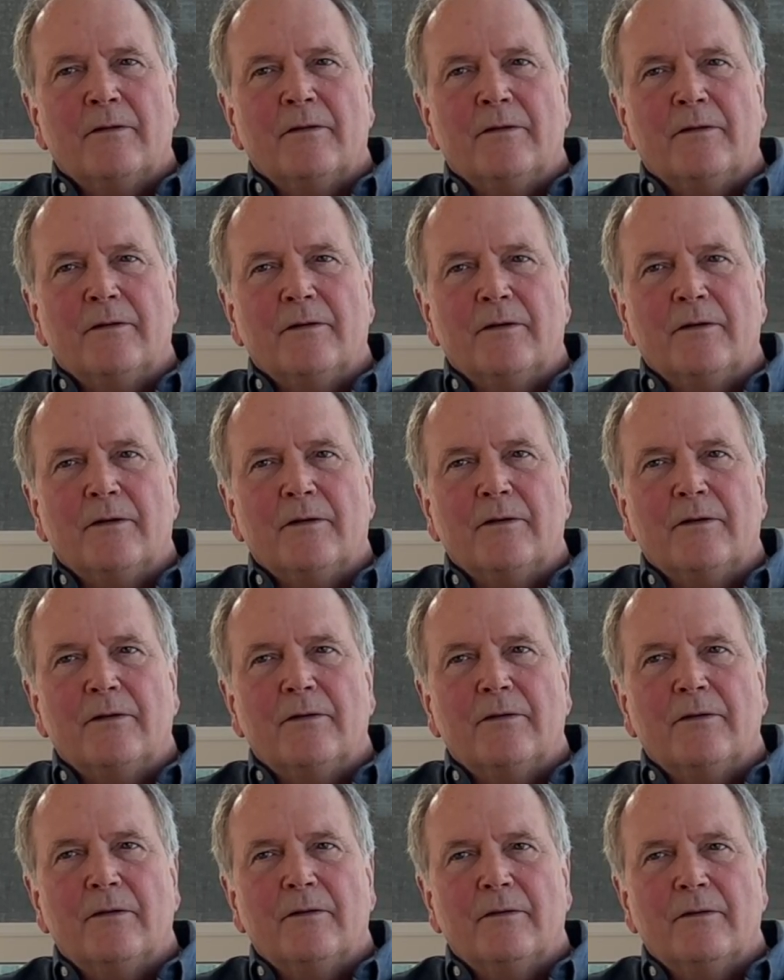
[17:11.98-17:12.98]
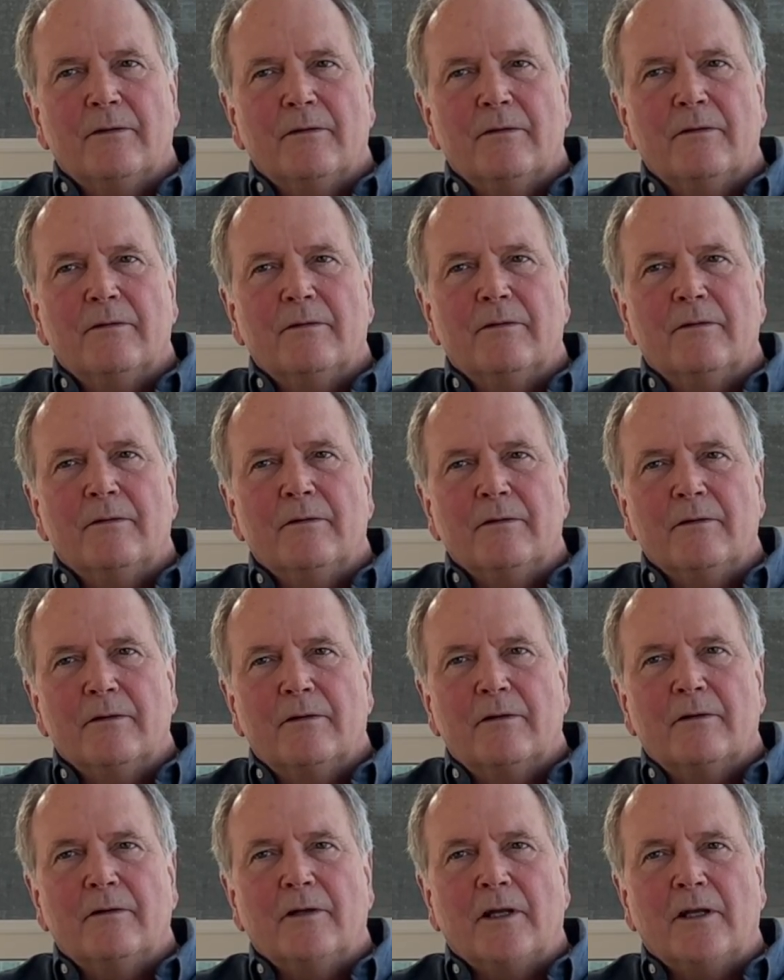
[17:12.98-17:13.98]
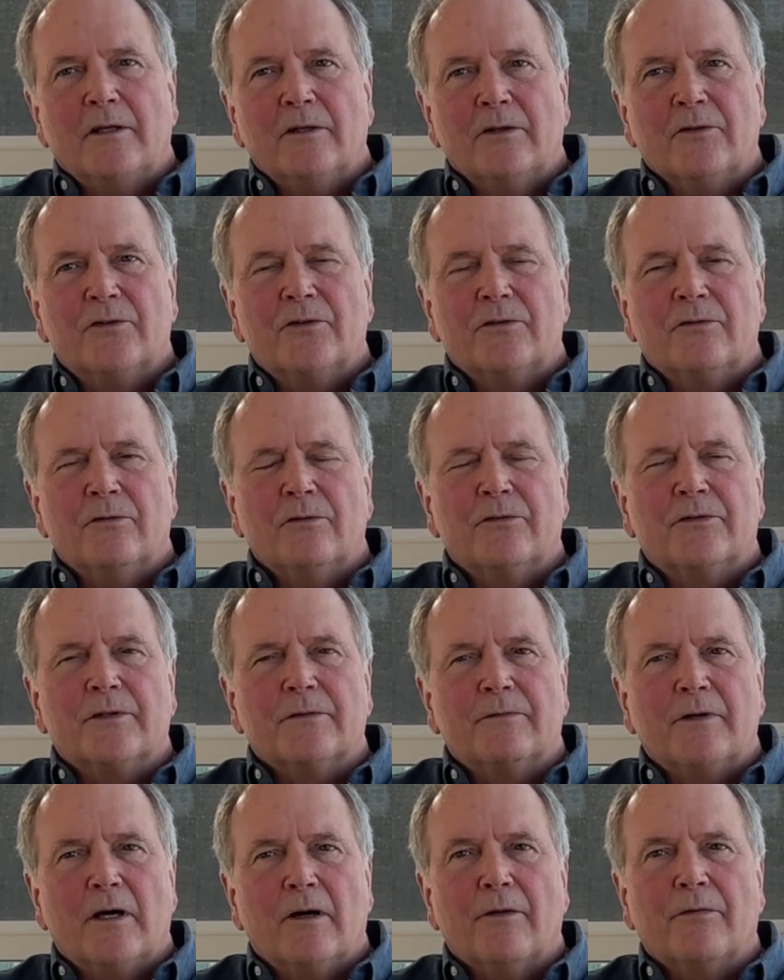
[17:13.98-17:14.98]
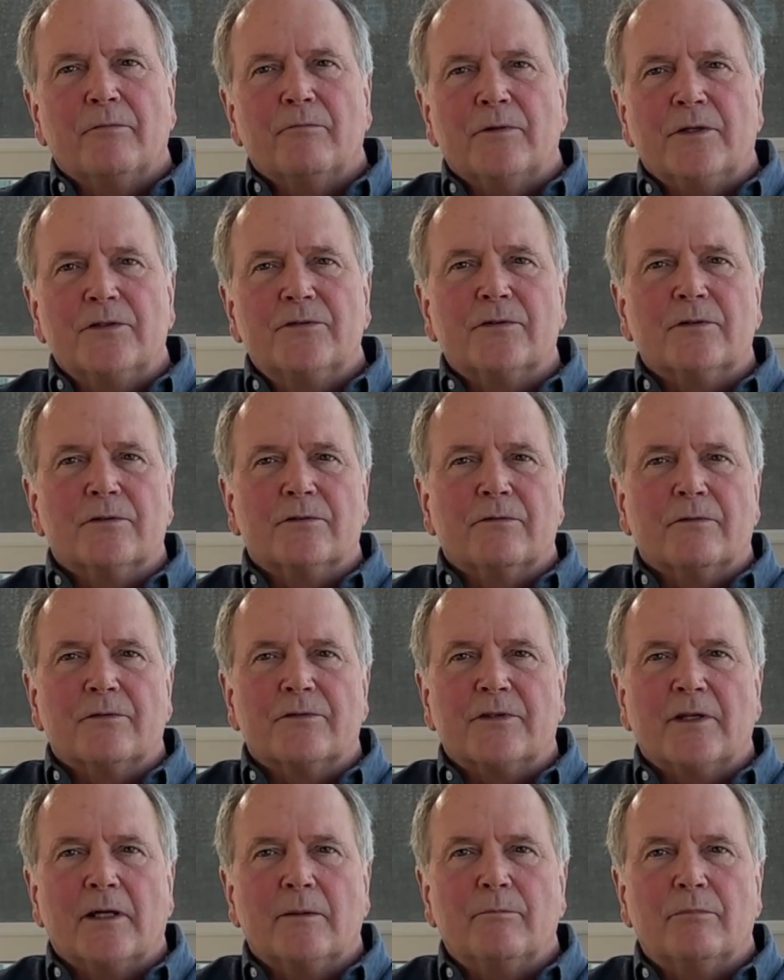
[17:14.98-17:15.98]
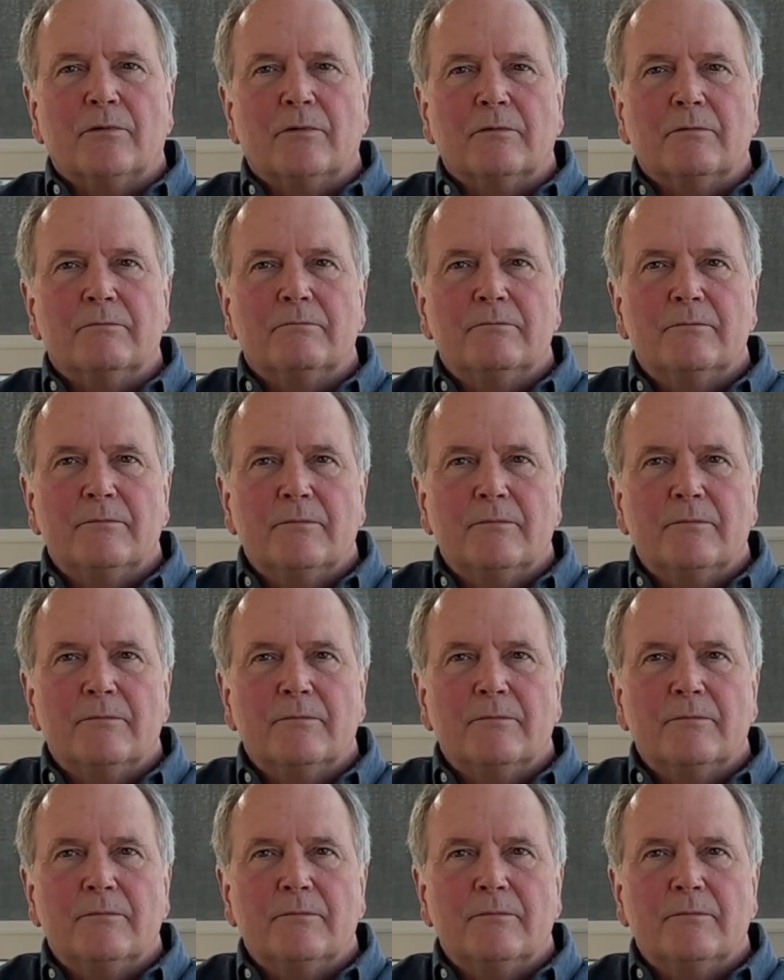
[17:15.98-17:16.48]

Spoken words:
The Canadian Institutes of Health Research, for example,